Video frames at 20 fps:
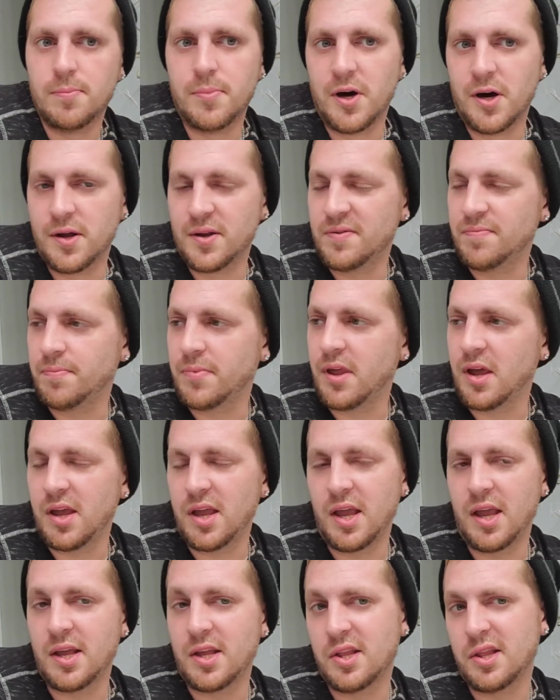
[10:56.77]
but
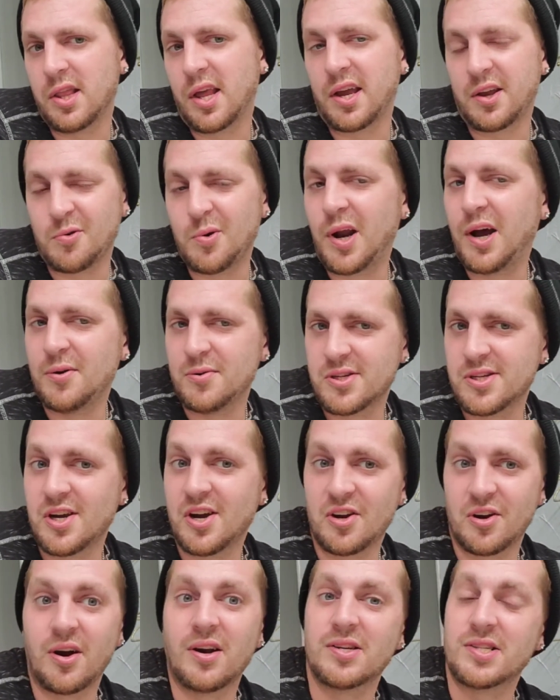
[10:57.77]
like when I was
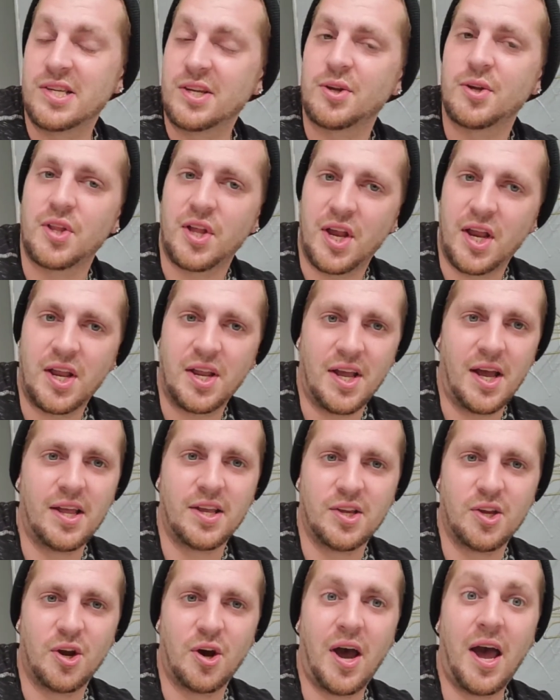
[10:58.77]
younger, I still
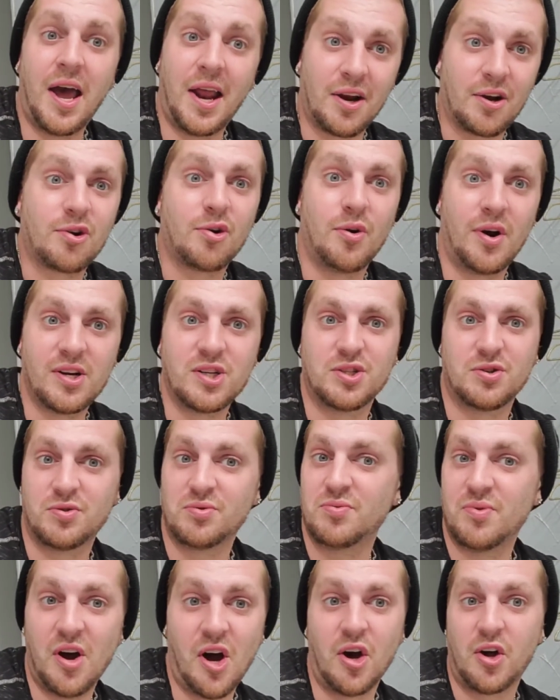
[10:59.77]
you know, had a crush
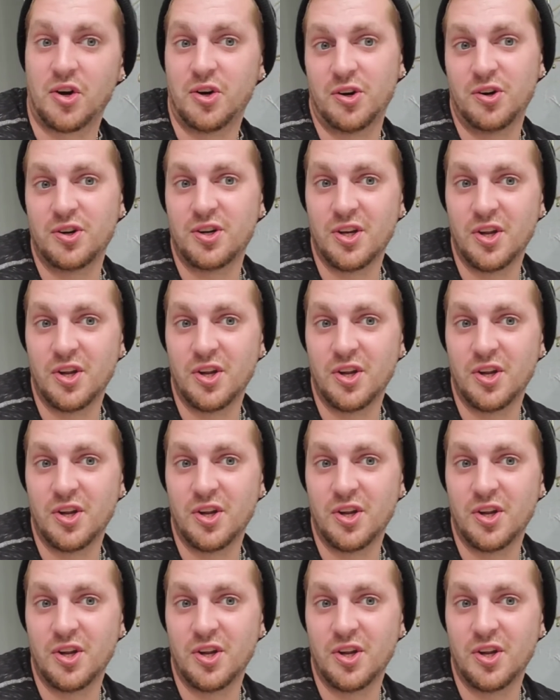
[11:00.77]
on her,